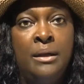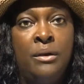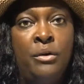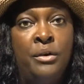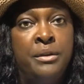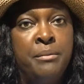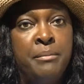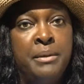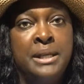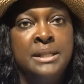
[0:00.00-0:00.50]

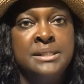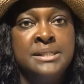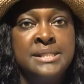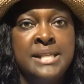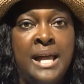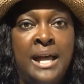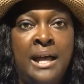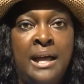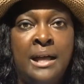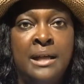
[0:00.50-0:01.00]
On the men's
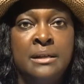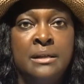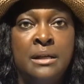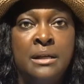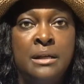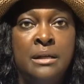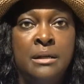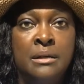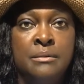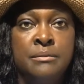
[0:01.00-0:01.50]
side,
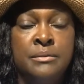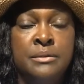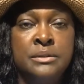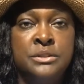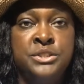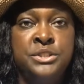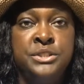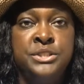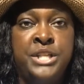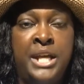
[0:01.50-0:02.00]

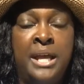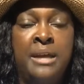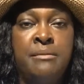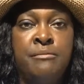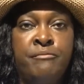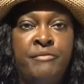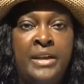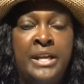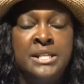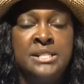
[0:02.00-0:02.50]

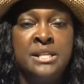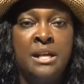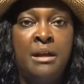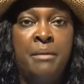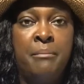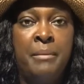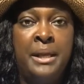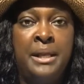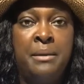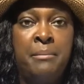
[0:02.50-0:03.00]
Jane
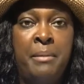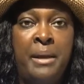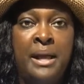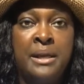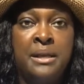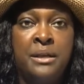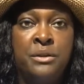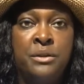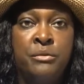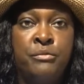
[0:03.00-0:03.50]
Faison made it
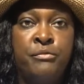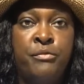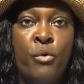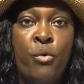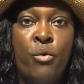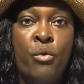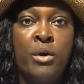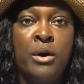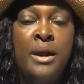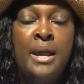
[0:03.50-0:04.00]
back in the
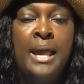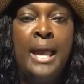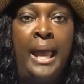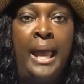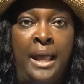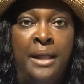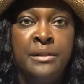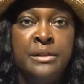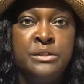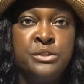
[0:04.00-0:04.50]
4
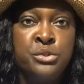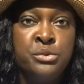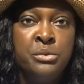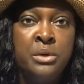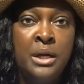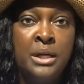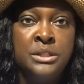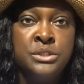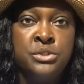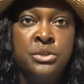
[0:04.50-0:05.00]
and the
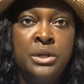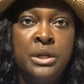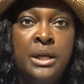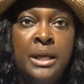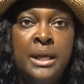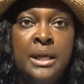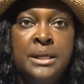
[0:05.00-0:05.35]
200.